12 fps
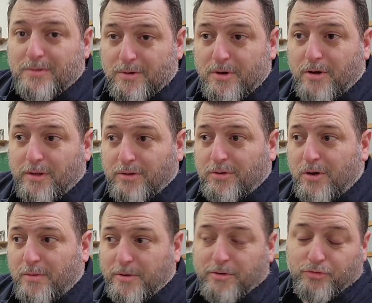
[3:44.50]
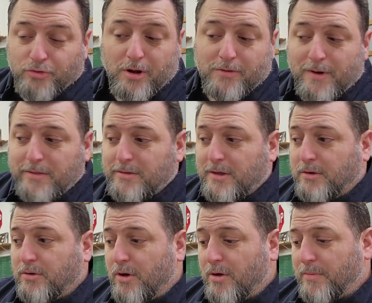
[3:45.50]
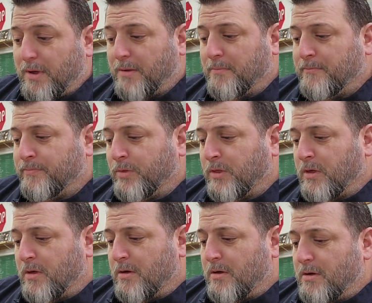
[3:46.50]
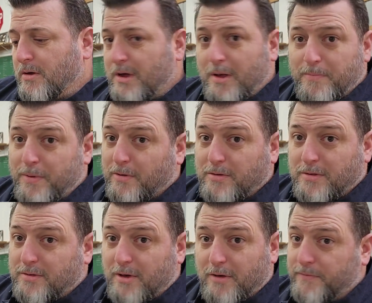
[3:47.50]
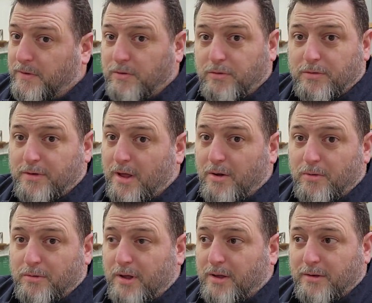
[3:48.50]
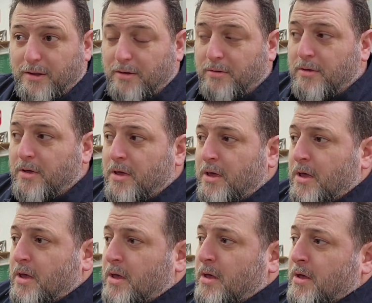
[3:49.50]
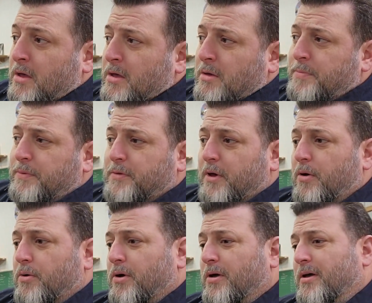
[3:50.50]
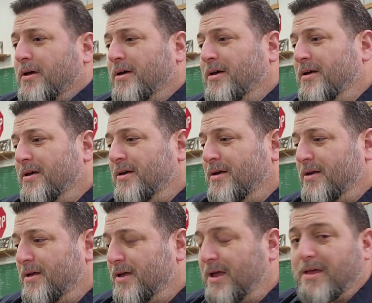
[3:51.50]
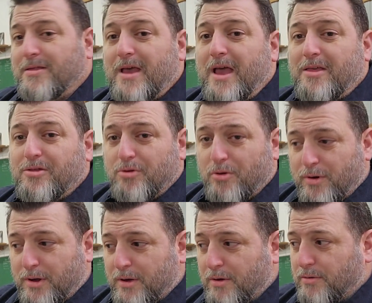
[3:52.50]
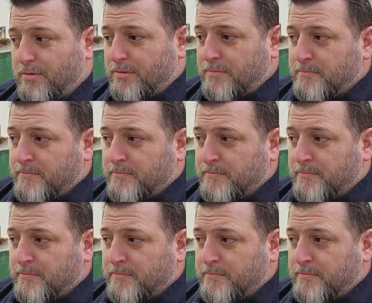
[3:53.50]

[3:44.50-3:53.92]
car that taught me, the truck rather, that taught me it builds itself and you just got to hold on, you know? So as that story goes,